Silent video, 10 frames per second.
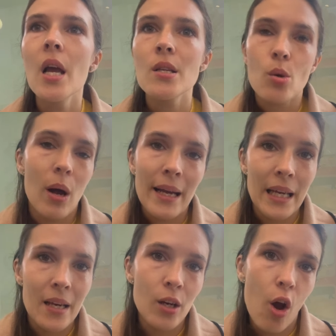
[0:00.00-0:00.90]
So I
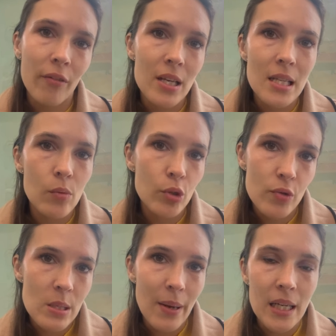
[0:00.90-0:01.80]
get it, obviously we
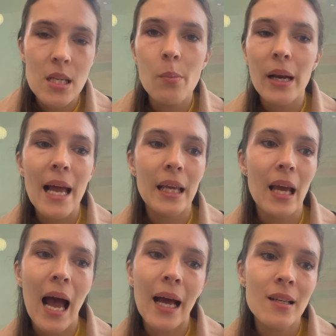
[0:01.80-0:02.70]
respect it, but I
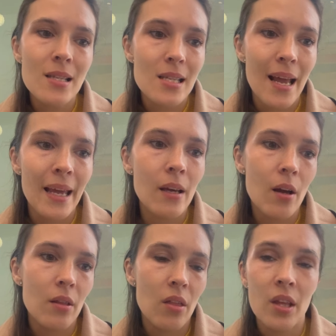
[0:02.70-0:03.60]
can say
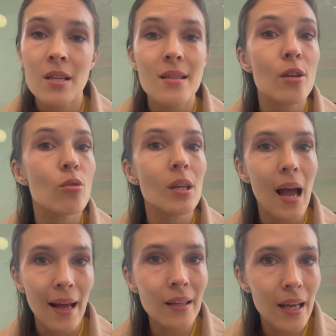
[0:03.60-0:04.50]
the things that you
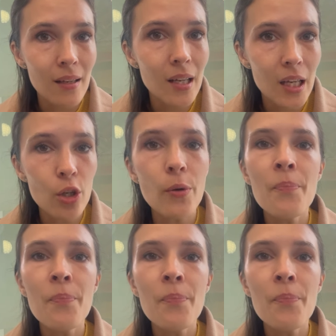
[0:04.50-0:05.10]
can get here